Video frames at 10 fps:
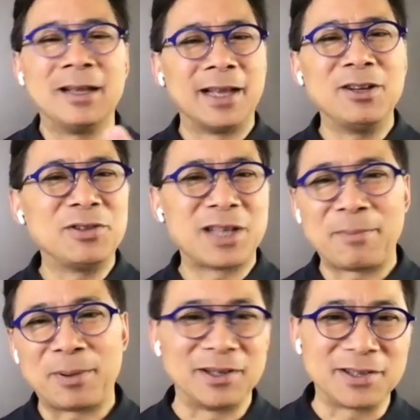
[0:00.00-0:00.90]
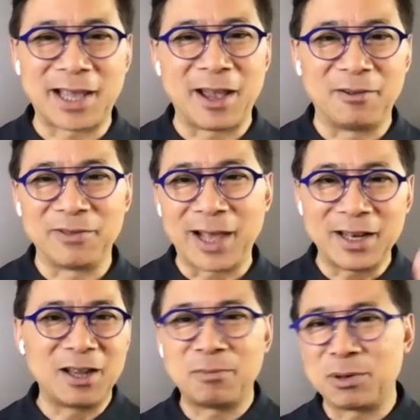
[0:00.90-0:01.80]
Then you step on the scale, and that
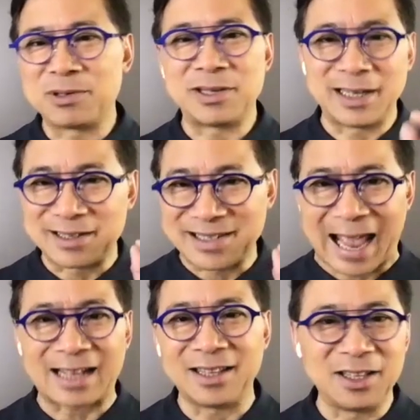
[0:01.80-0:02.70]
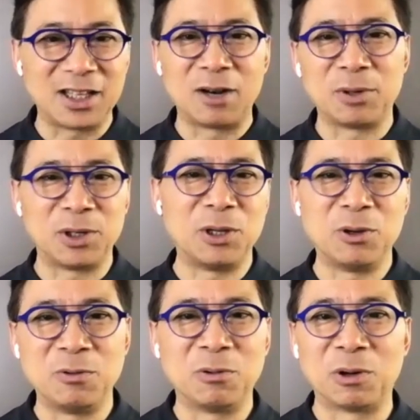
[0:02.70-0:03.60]
number isn't exactly the number
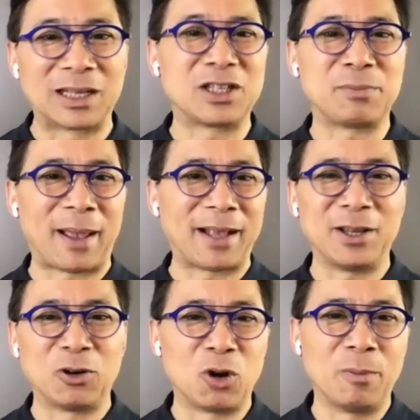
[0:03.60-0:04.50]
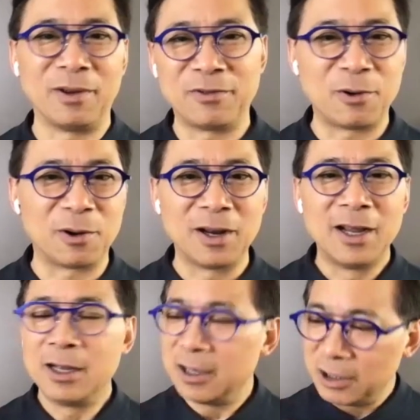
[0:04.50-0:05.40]
you were expecting or hoping for.
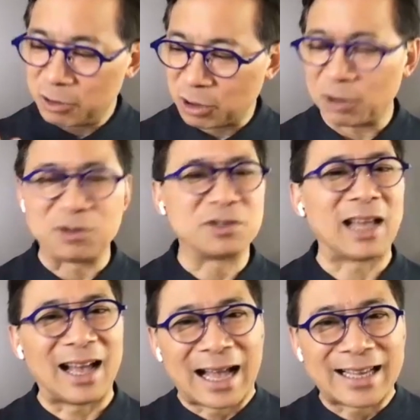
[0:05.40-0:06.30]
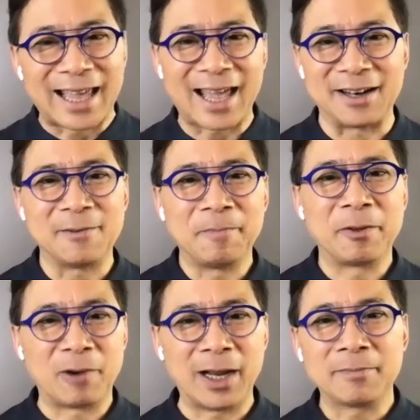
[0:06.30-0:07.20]
You curse again,
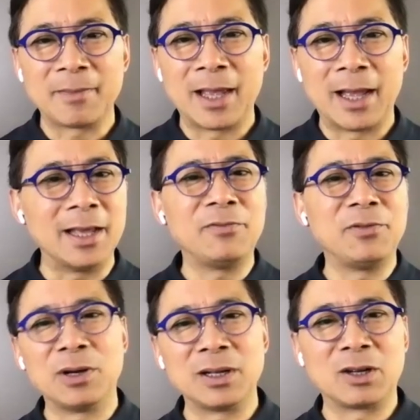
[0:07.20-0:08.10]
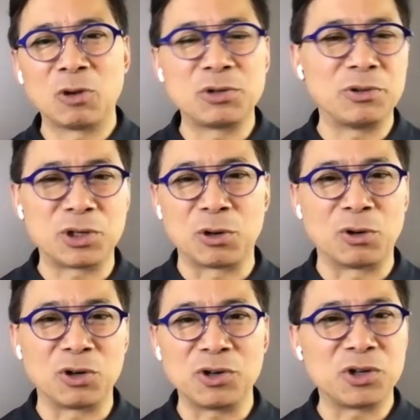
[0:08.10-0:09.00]
right? And then if you're in a grocery
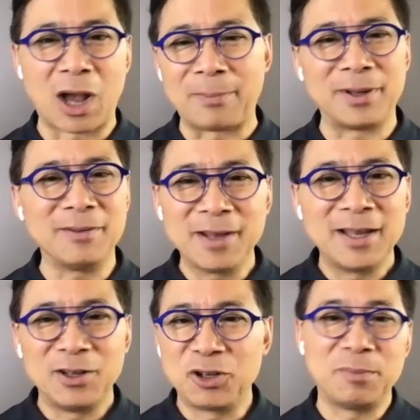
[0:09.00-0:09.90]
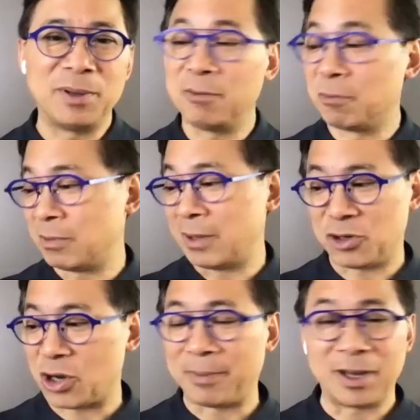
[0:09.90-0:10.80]
store shopping, you could be
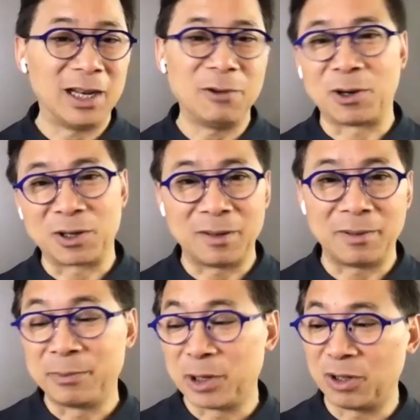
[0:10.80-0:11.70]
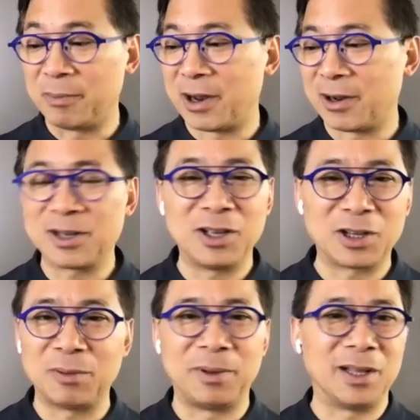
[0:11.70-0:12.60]
shopping anywhere. It could be middle America, it
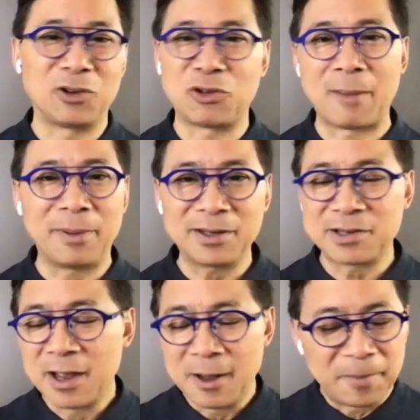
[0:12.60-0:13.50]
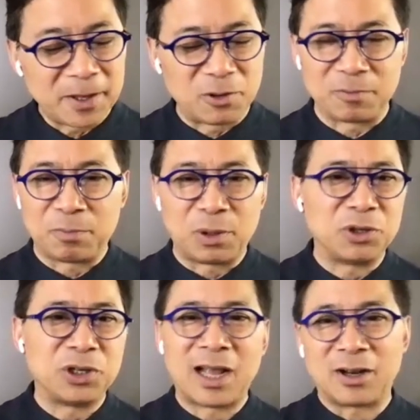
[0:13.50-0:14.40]
could be in the tropics. You're
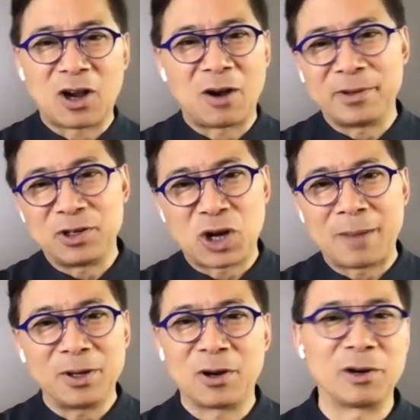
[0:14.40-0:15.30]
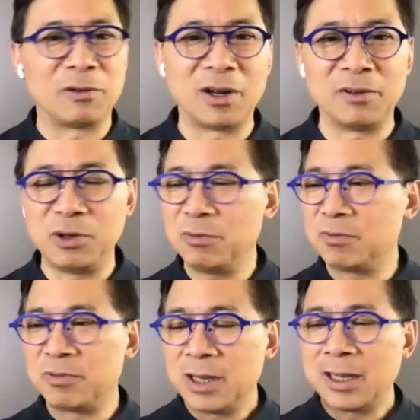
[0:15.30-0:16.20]
pushing that shopping cart around, and you
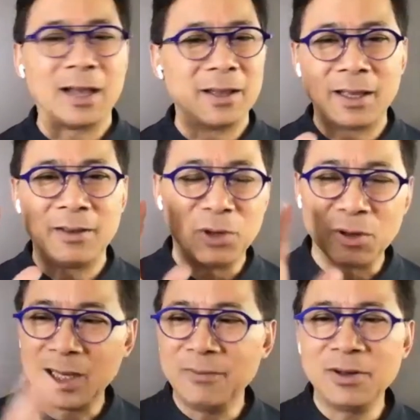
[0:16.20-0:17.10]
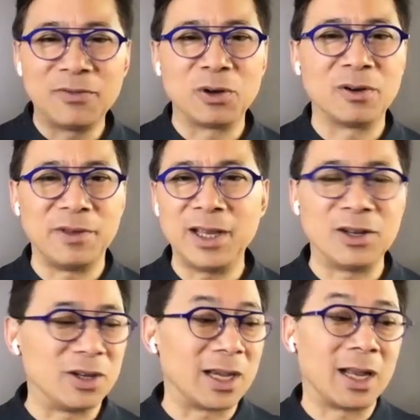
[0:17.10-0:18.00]
if you're even if you're a
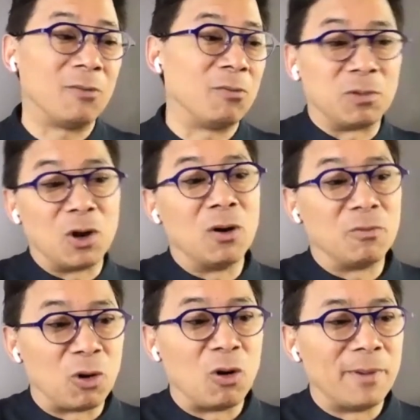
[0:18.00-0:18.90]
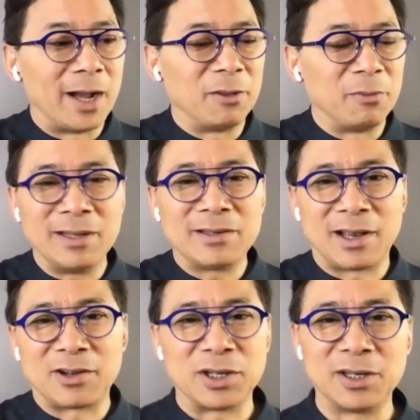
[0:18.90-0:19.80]
vegan, you got to go roll by the meat
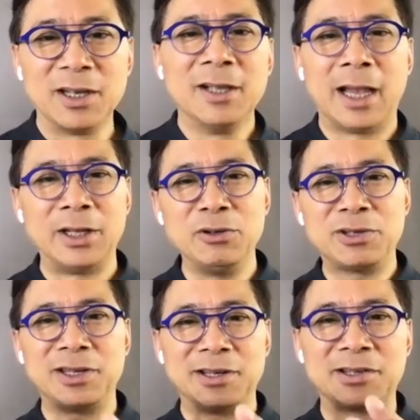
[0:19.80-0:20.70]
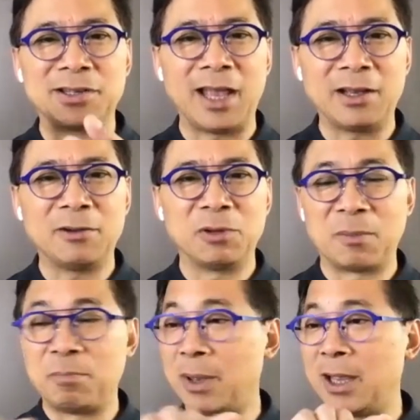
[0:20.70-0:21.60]
section and you see a steak with
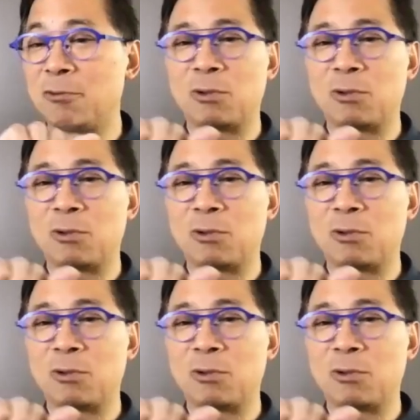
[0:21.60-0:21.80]
a big